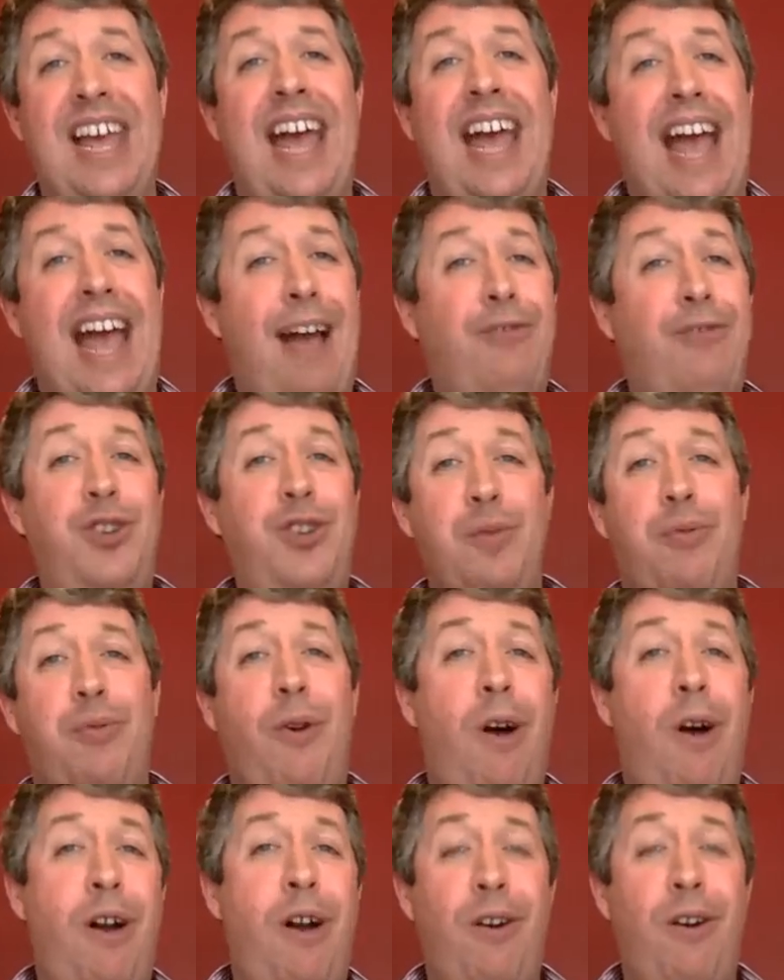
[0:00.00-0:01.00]
How do you
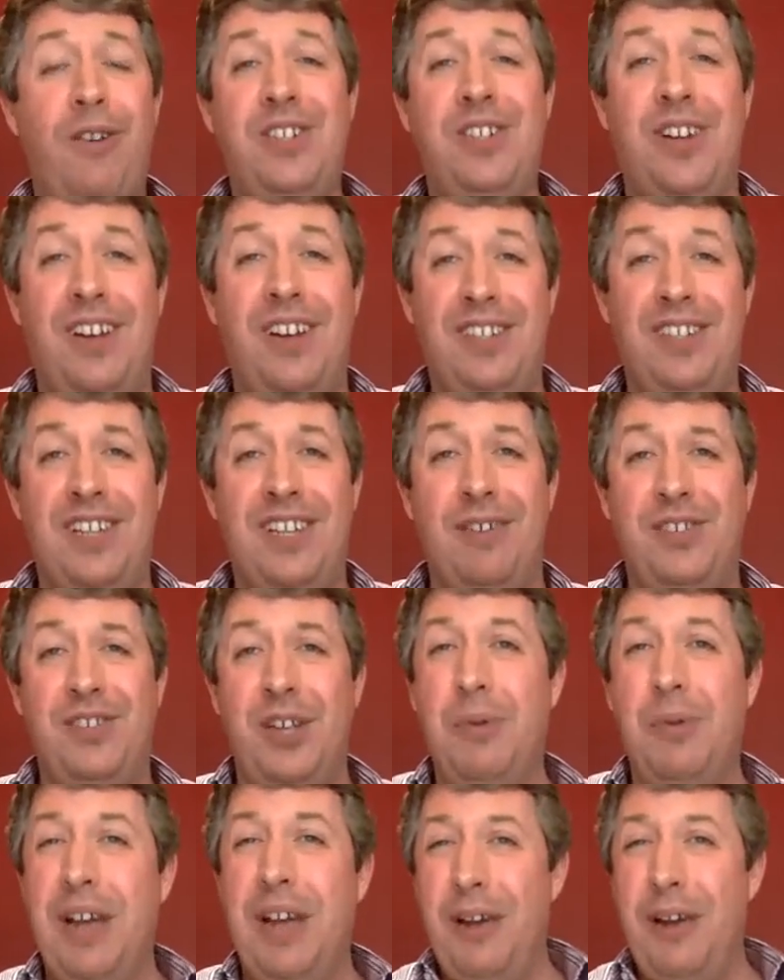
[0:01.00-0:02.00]
prioritize those?
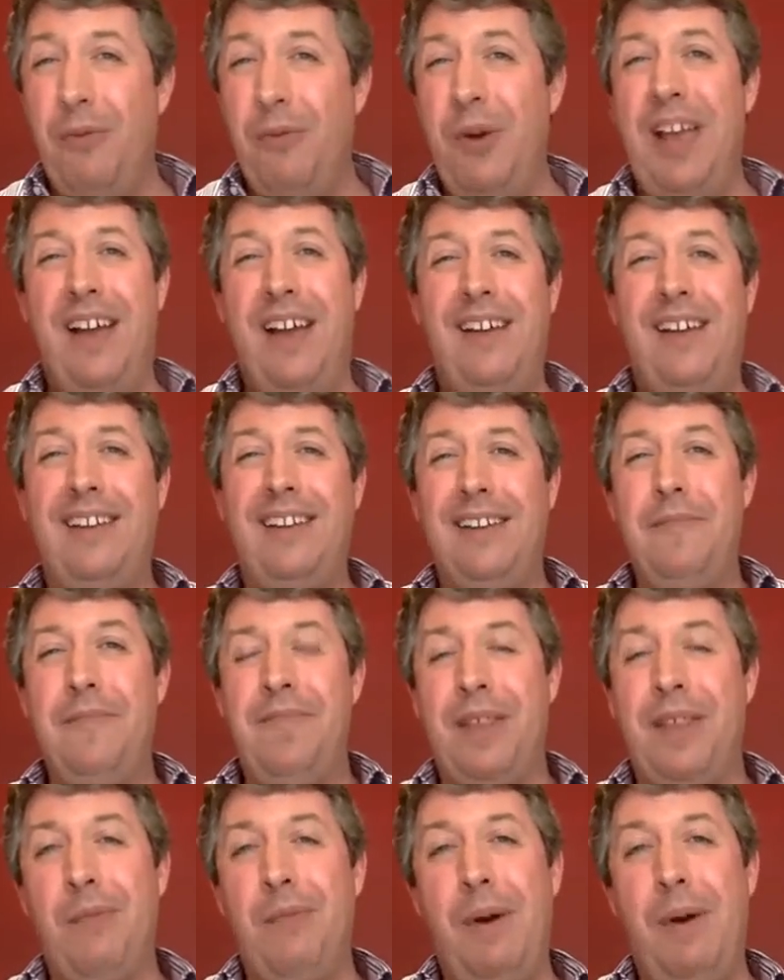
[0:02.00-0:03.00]
So we're
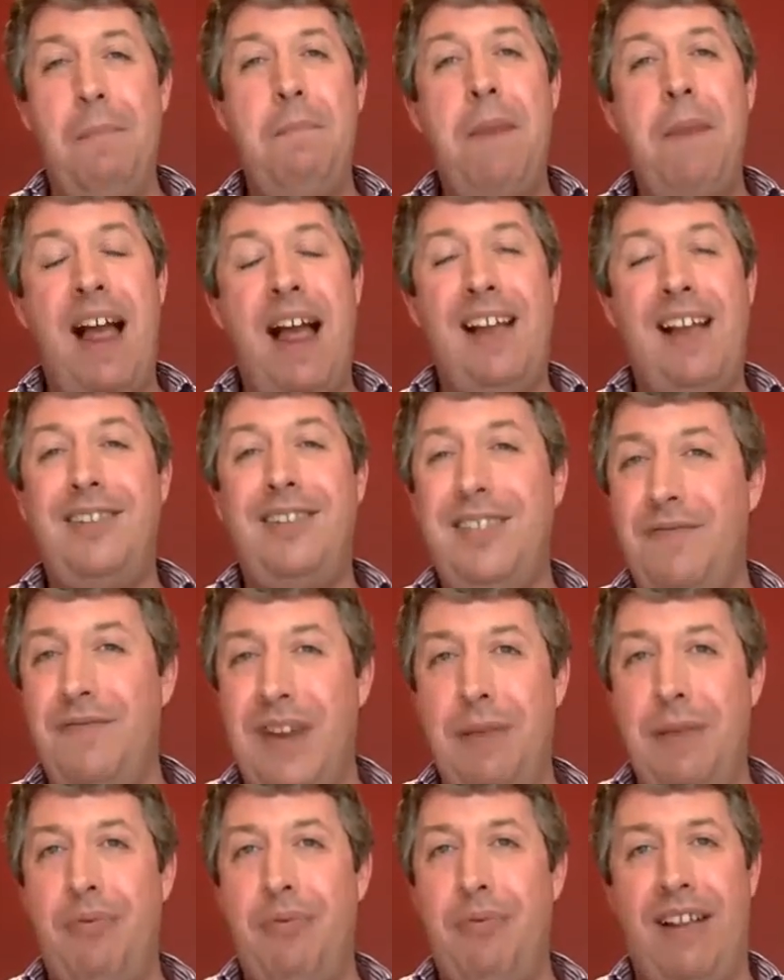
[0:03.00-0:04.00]

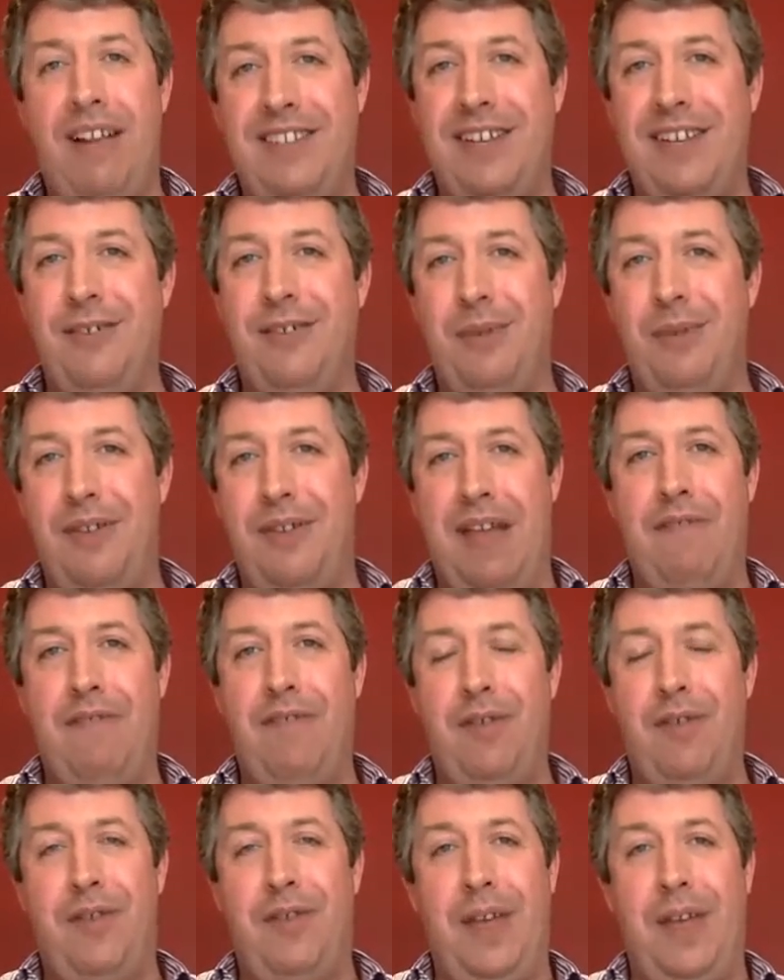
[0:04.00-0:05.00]
massively practical with
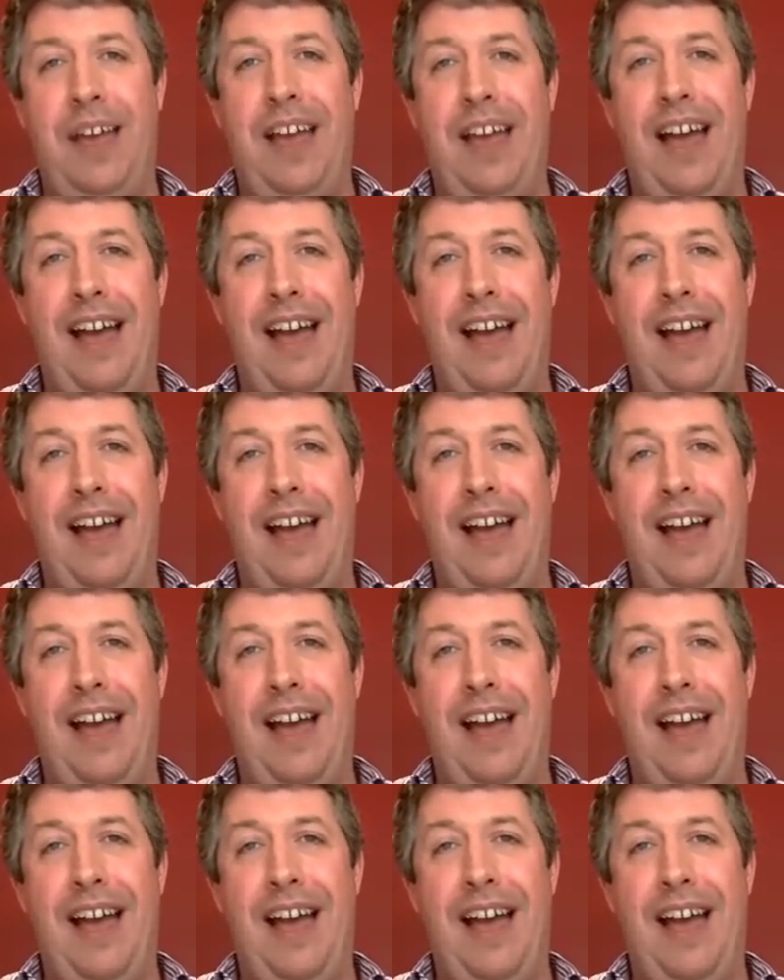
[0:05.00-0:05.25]
everything.